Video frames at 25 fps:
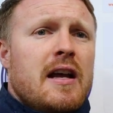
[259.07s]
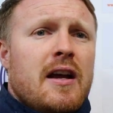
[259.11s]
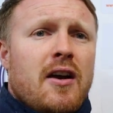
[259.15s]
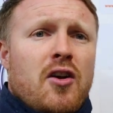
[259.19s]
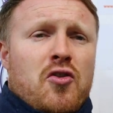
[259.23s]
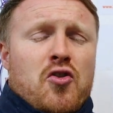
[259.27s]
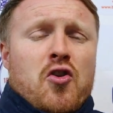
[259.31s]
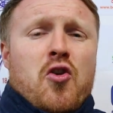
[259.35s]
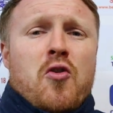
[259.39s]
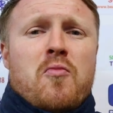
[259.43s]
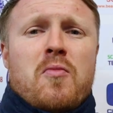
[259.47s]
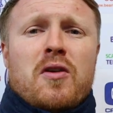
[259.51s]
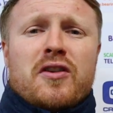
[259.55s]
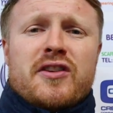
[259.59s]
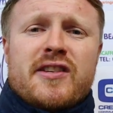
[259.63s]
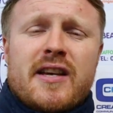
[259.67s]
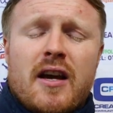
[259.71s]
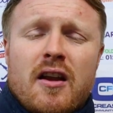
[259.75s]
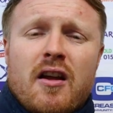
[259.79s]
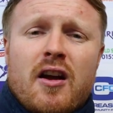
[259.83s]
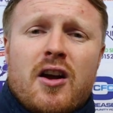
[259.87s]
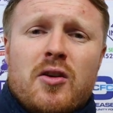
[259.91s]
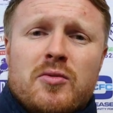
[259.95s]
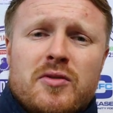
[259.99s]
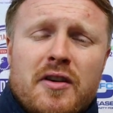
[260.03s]
I almost
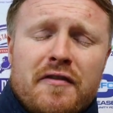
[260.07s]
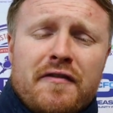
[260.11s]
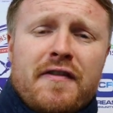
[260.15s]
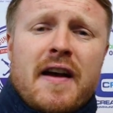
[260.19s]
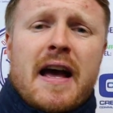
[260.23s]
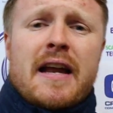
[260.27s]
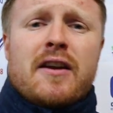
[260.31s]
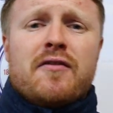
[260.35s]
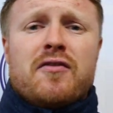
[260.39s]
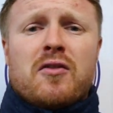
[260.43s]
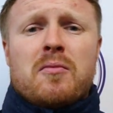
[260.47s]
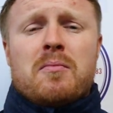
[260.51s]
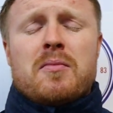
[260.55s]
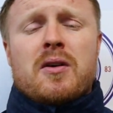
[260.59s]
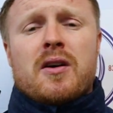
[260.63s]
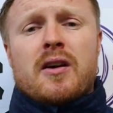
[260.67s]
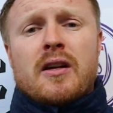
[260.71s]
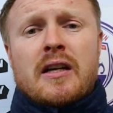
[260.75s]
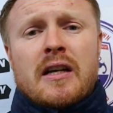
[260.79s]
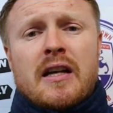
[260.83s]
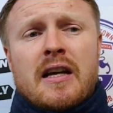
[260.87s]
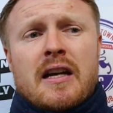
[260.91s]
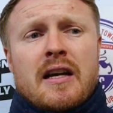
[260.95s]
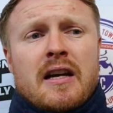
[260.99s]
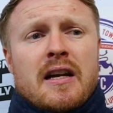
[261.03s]
sound like I was a fan of them,
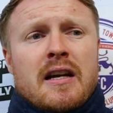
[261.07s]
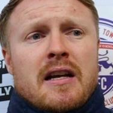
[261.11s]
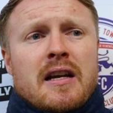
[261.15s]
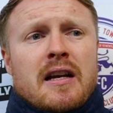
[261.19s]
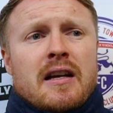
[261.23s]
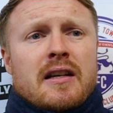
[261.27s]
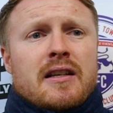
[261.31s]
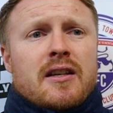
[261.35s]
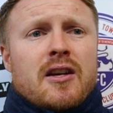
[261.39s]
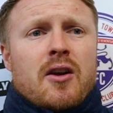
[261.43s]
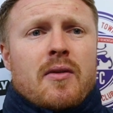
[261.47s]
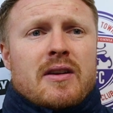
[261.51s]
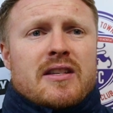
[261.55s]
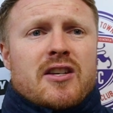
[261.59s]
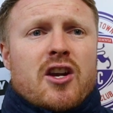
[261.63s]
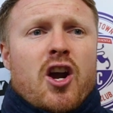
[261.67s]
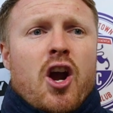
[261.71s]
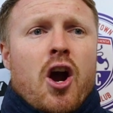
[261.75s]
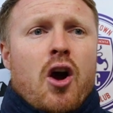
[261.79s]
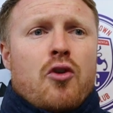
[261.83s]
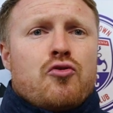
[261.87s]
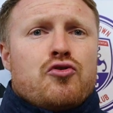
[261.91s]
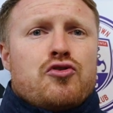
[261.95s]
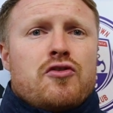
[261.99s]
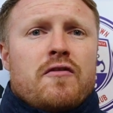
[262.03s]
but, you know, as a
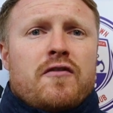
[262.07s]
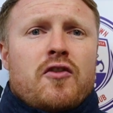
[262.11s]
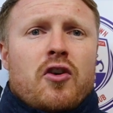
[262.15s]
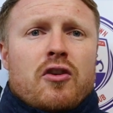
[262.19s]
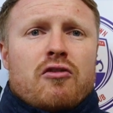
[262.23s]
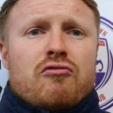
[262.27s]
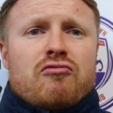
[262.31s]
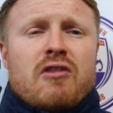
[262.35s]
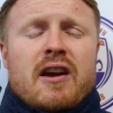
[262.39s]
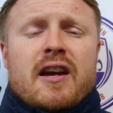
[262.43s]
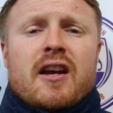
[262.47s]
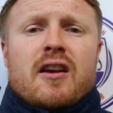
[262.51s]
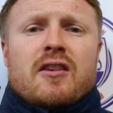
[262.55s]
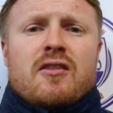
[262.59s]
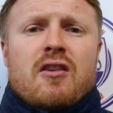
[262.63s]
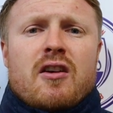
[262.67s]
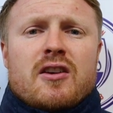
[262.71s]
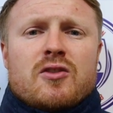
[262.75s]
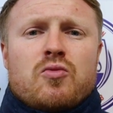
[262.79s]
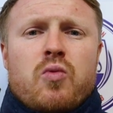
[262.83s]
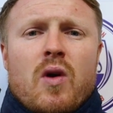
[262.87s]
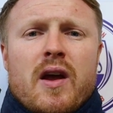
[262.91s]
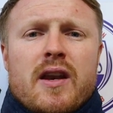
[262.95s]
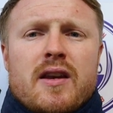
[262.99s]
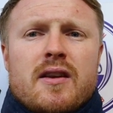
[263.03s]
coach, you've got to
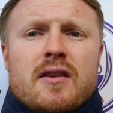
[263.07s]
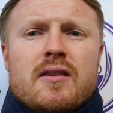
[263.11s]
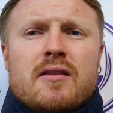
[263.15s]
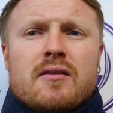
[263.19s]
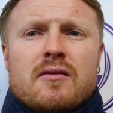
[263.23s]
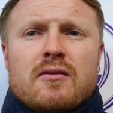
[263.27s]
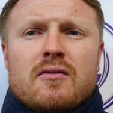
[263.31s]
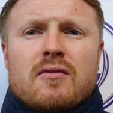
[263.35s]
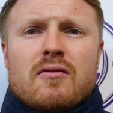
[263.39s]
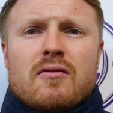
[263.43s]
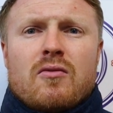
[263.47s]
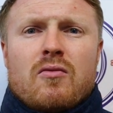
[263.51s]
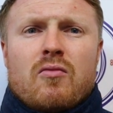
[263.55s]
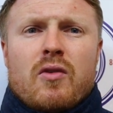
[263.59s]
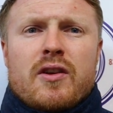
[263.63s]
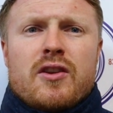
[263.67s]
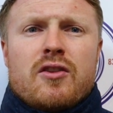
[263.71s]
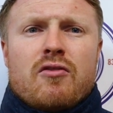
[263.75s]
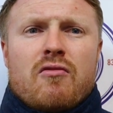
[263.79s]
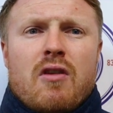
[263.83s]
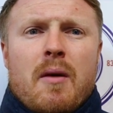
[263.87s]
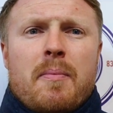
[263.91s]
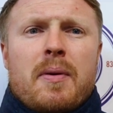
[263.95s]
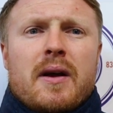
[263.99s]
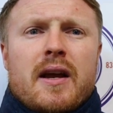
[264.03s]
recognise when when
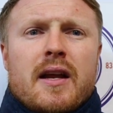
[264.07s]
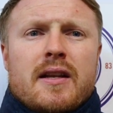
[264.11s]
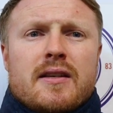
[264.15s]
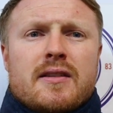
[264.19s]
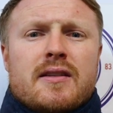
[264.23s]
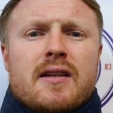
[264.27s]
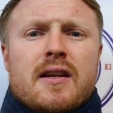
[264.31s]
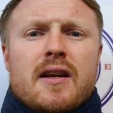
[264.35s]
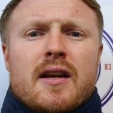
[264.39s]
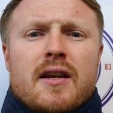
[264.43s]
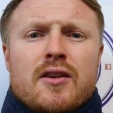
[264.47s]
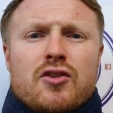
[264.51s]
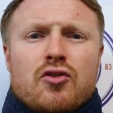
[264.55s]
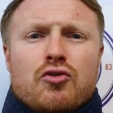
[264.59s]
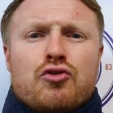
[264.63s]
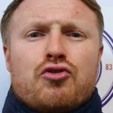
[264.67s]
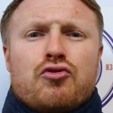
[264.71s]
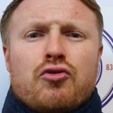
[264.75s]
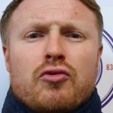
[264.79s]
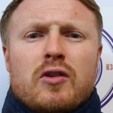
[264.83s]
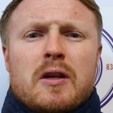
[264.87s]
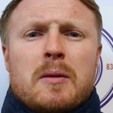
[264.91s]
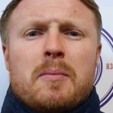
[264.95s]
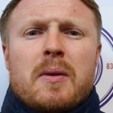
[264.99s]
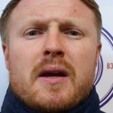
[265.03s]
you're up against it and you're
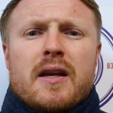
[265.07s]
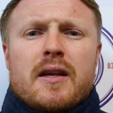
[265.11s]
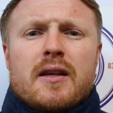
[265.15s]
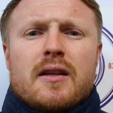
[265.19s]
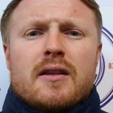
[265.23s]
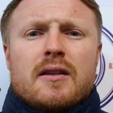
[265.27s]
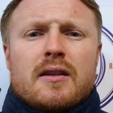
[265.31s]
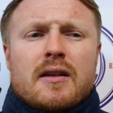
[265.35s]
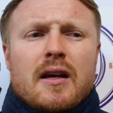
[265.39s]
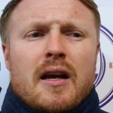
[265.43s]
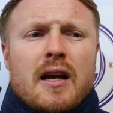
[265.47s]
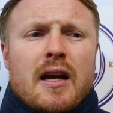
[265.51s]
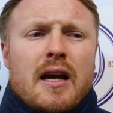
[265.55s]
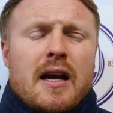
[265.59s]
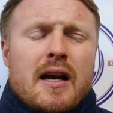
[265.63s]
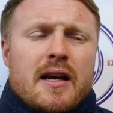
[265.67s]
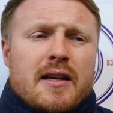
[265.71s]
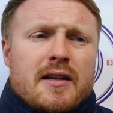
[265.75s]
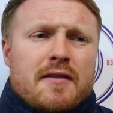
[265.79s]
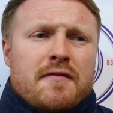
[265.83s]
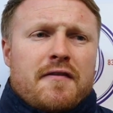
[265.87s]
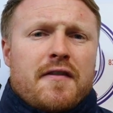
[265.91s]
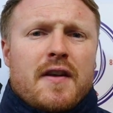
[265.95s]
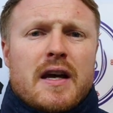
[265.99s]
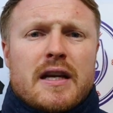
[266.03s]
truly beat.
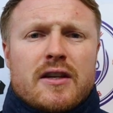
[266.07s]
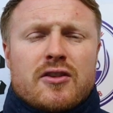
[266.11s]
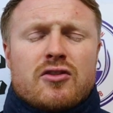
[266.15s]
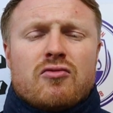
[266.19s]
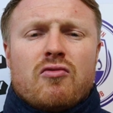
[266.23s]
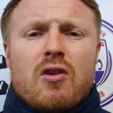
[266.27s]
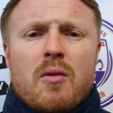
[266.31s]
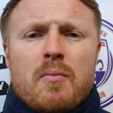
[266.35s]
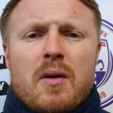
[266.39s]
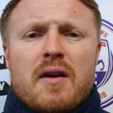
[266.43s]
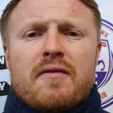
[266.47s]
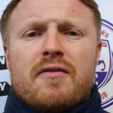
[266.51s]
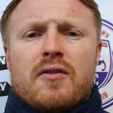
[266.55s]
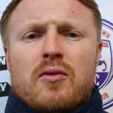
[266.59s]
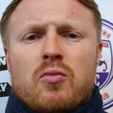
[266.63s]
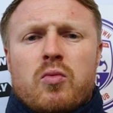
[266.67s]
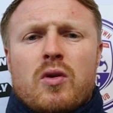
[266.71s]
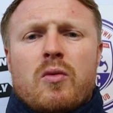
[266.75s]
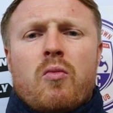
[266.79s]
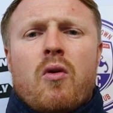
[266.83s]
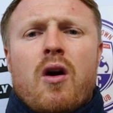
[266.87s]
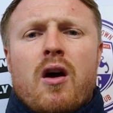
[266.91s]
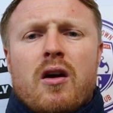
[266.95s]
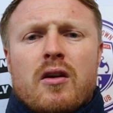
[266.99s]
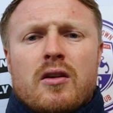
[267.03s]
And in fairness to Rob Bedford,
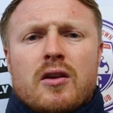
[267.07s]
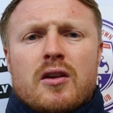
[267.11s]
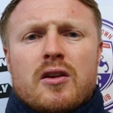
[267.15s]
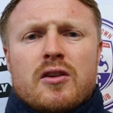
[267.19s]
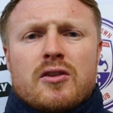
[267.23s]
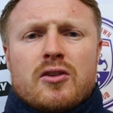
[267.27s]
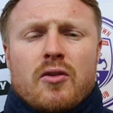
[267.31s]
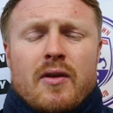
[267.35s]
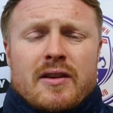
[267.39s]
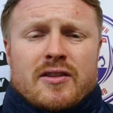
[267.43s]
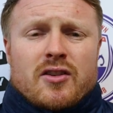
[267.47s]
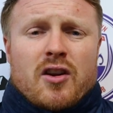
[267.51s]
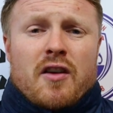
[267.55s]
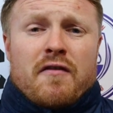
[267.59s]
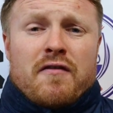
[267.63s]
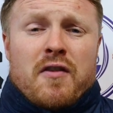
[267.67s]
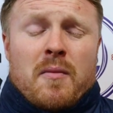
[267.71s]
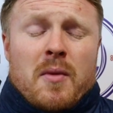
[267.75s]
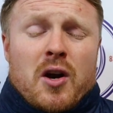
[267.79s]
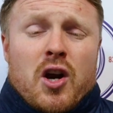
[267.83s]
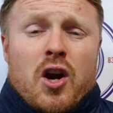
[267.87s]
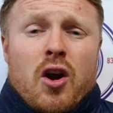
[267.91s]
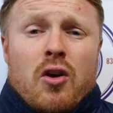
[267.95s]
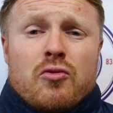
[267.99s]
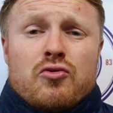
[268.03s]
we were. So as a,
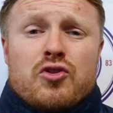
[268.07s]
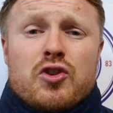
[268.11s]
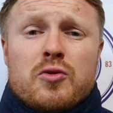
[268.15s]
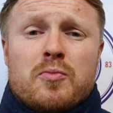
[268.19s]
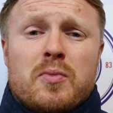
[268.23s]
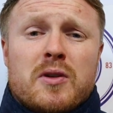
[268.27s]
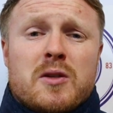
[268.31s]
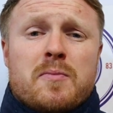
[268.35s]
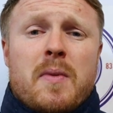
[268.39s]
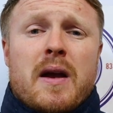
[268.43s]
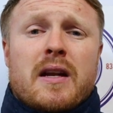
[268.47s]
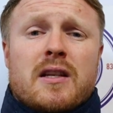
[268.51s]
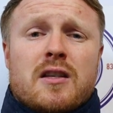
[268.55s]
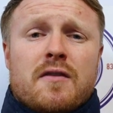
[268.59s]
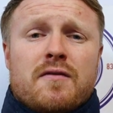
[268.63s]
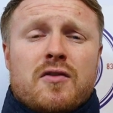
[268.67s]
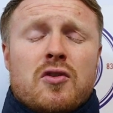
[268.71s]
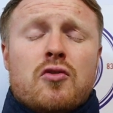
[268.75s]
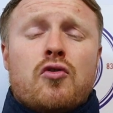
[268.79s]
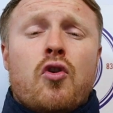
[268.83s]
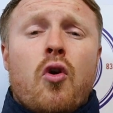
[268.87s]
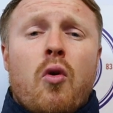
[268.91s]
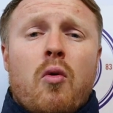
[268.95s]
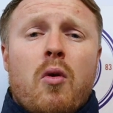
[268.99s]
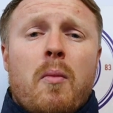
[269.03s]
from a coaching perspective,
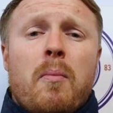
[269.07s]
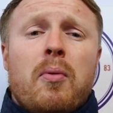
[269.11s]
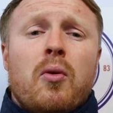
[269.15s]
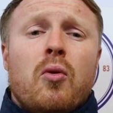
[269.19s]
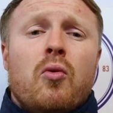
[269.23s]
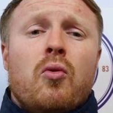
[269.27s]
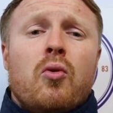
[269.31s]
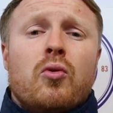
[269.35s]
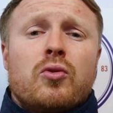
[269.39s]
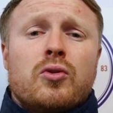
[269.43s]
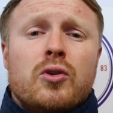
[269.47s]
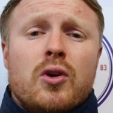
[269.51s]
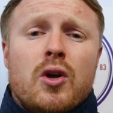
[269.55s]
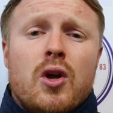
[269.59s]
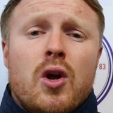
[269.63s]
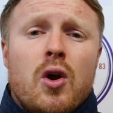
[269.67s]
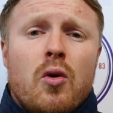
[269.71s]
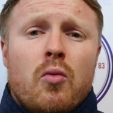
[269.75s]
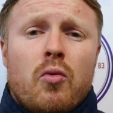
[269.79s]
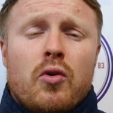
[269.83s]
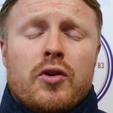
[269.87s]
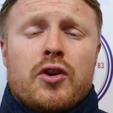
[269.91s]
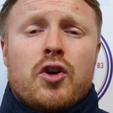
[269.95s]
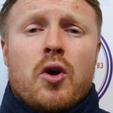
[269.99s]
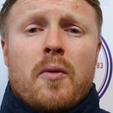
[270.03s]
you've got to applaud
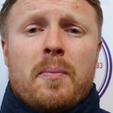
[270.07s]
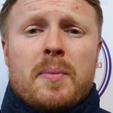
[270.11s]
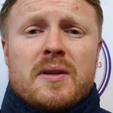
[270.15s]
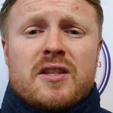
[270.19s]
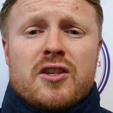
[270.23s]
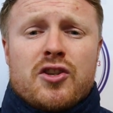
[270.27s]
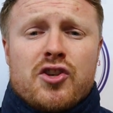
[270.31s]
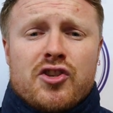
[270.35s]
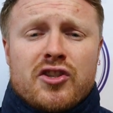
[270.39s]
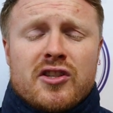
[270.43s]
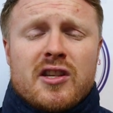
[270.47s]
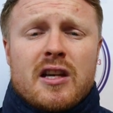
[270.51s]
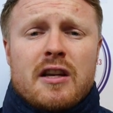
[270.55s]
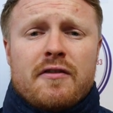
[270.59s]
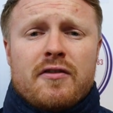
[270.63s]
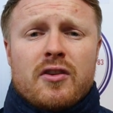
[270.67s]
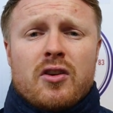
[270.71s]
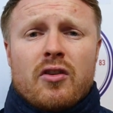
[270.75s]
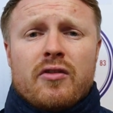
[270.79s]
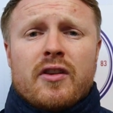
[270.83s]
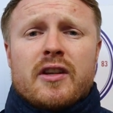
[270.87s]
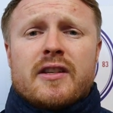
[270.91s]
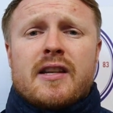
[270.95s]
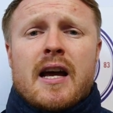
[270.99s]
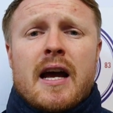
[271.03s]
what the opposition delivered
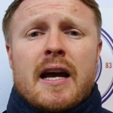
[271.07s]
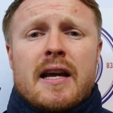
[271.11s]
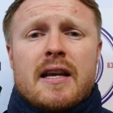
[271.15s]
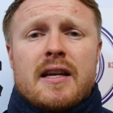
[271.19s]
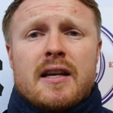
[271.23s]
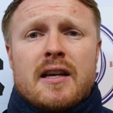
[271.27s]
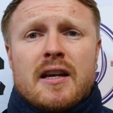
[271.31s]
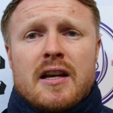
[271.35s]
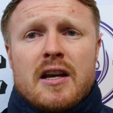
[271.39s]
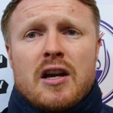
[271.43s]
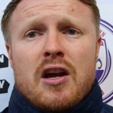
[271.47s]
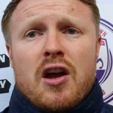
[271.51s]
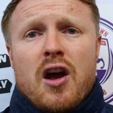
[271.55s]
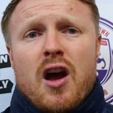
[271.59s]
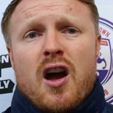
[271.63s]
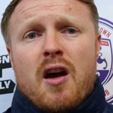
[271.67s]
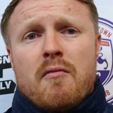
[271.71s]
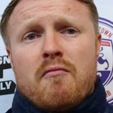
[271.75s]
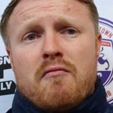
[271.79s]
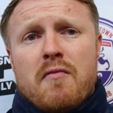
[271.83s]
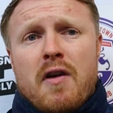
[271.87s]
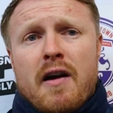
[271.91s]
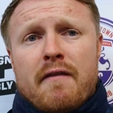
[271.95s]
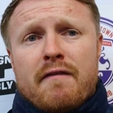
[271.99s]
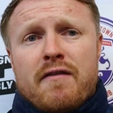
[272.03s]
on the day.
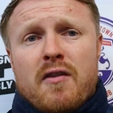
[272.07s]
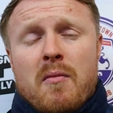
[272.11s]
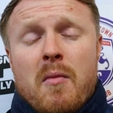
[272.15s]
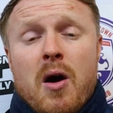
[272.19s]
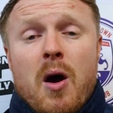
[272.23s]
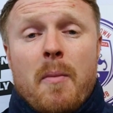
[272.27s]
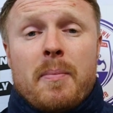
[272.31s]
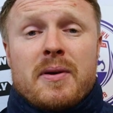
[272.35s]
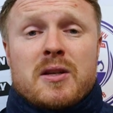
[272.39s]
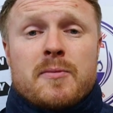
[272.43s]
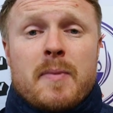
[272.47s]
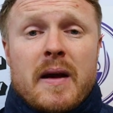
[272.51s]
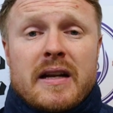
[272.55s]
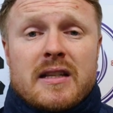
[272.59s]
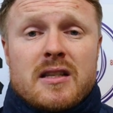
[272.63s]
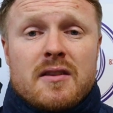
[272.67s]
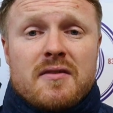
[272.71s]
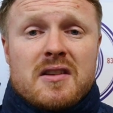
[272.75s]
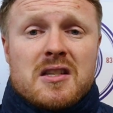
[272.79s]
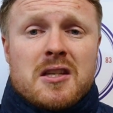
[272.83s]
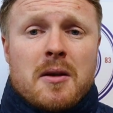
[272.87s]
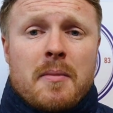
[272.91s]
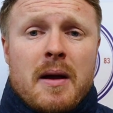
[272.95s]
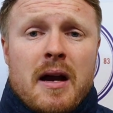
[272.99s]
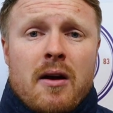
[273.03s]
Um, and from our perspective,
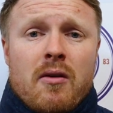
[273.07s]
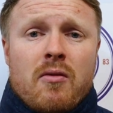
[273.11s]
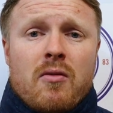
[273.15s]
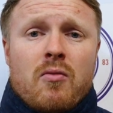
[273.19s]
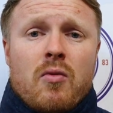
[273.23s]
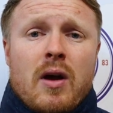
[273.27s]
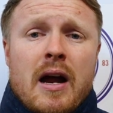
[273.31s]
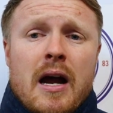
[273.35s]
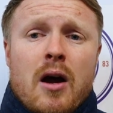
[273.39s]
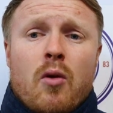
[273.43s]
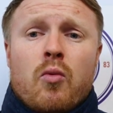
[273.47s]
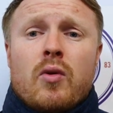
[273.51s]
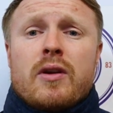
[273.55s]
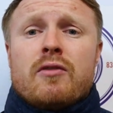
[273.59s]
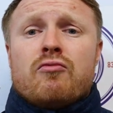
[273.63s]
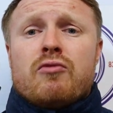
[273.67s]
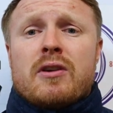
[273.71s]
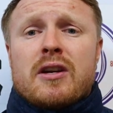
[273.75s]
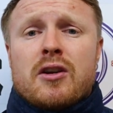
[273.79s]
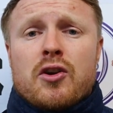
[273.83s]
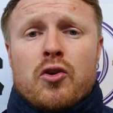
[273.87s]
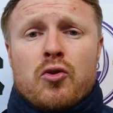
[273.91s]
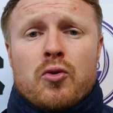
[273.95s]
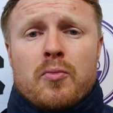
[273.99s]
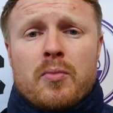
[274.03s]
it's about how we
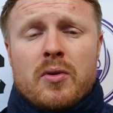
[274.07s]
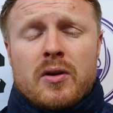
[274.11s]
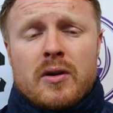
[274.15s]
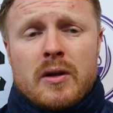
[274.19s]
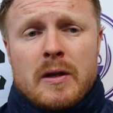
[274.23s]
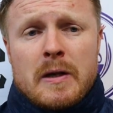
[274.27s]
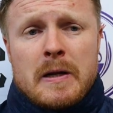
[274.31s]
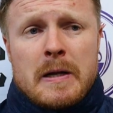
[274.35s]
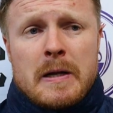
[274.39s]
regroup.